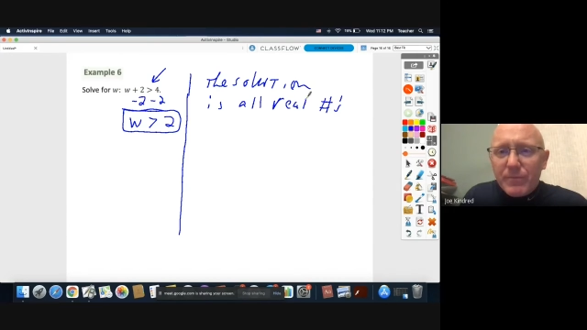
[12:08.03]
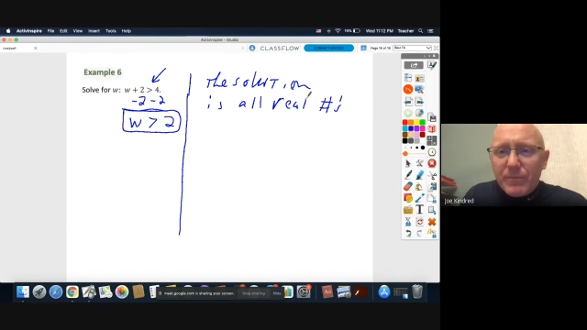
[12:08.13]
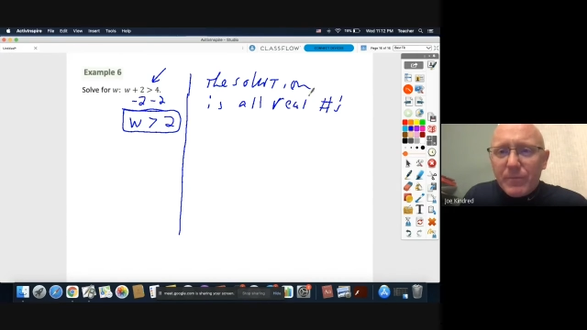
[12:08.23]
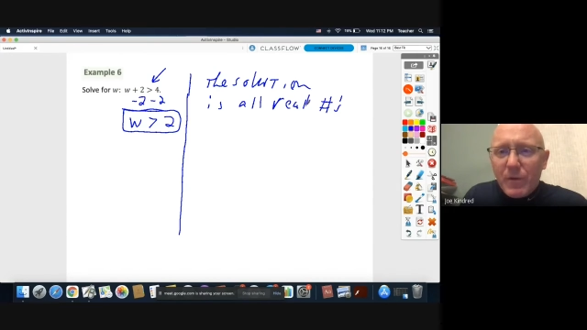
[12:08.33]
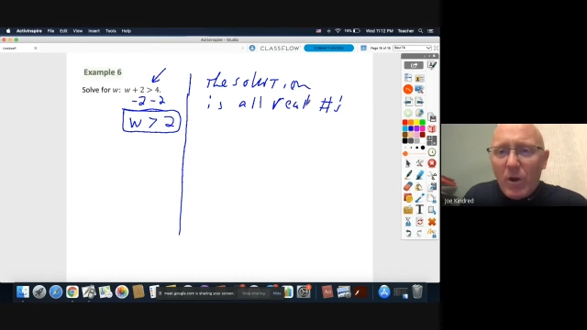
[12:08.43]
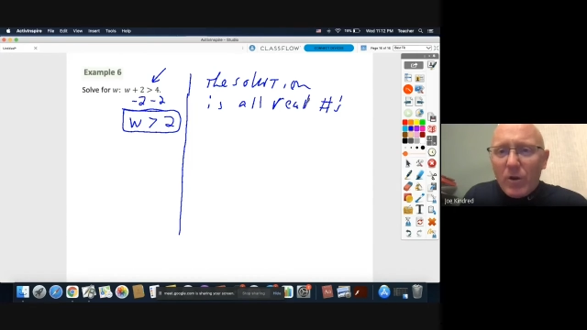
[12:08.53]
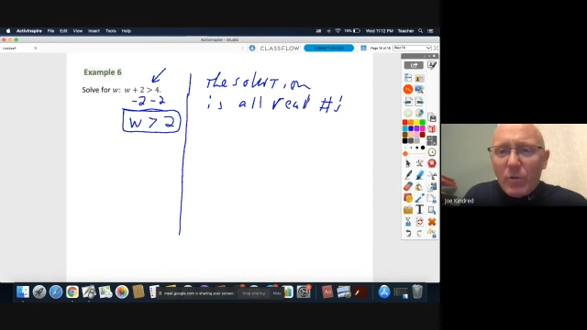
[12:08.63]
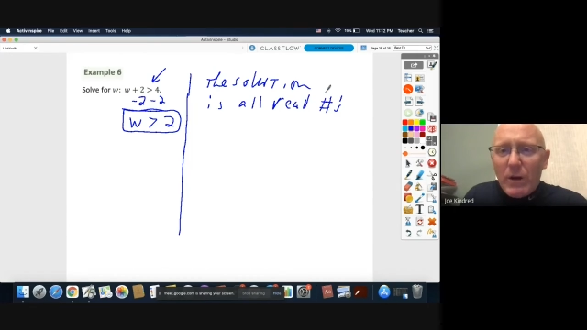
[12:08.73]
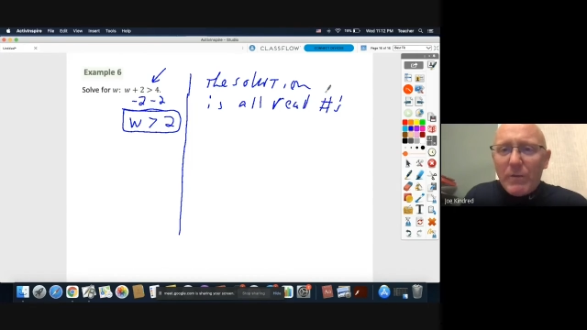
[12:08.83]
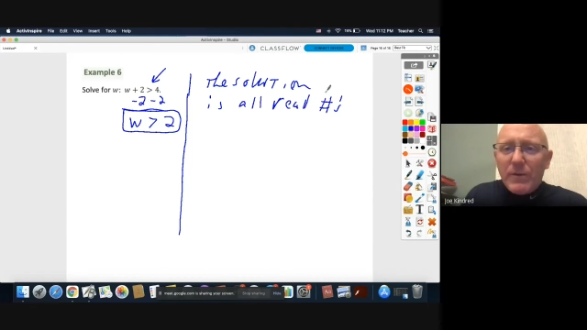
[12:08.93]
hardly
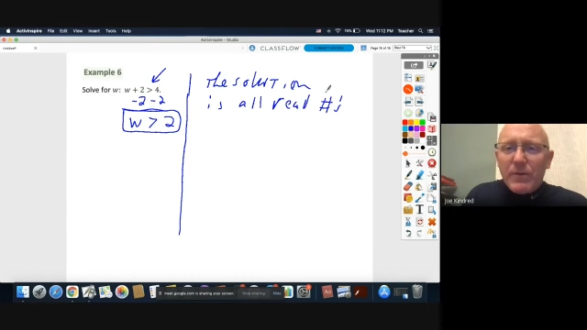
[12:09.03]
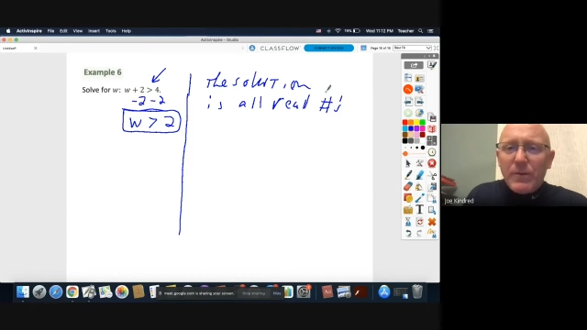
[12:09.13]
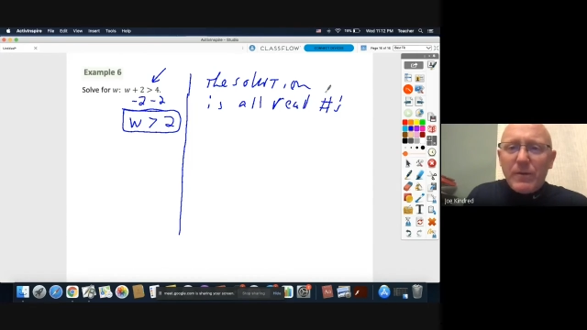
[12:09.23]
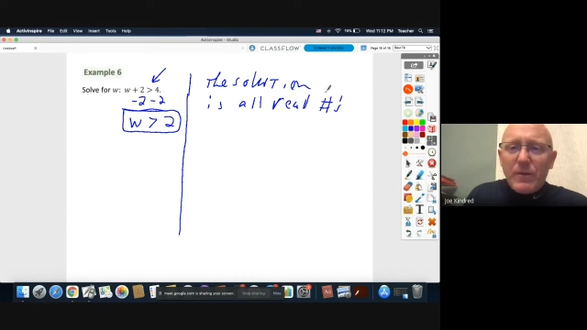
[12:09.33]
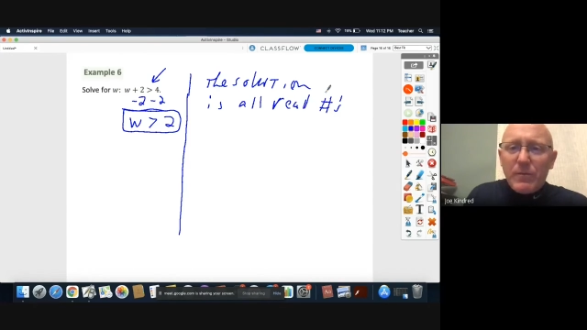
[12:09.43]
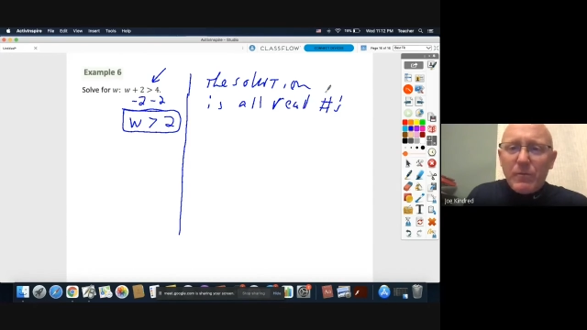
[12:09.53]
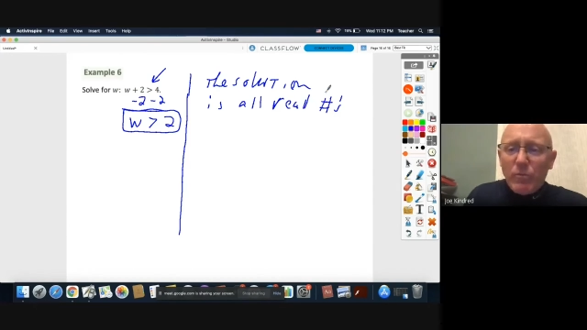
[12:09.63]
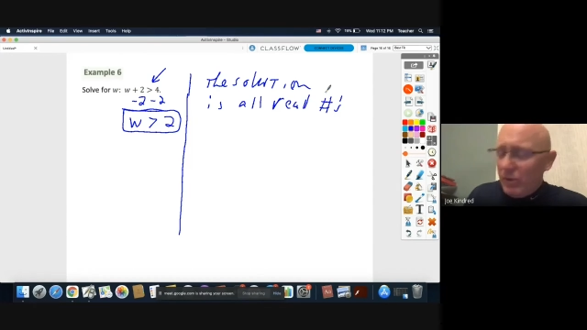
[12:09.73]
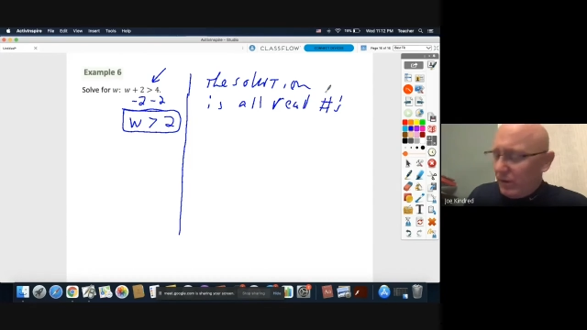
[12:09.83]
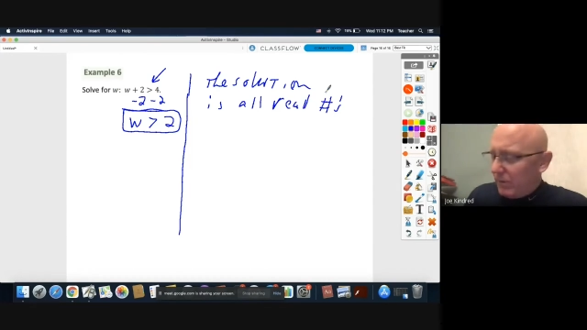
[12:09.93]
writing this,
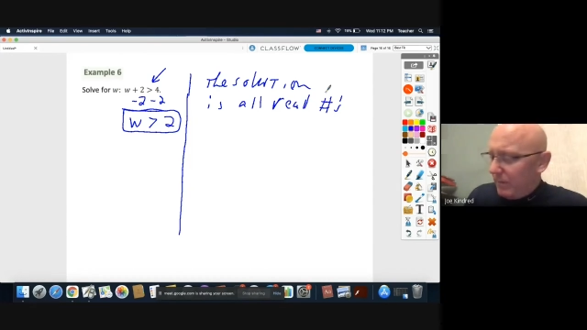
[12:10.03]
really can't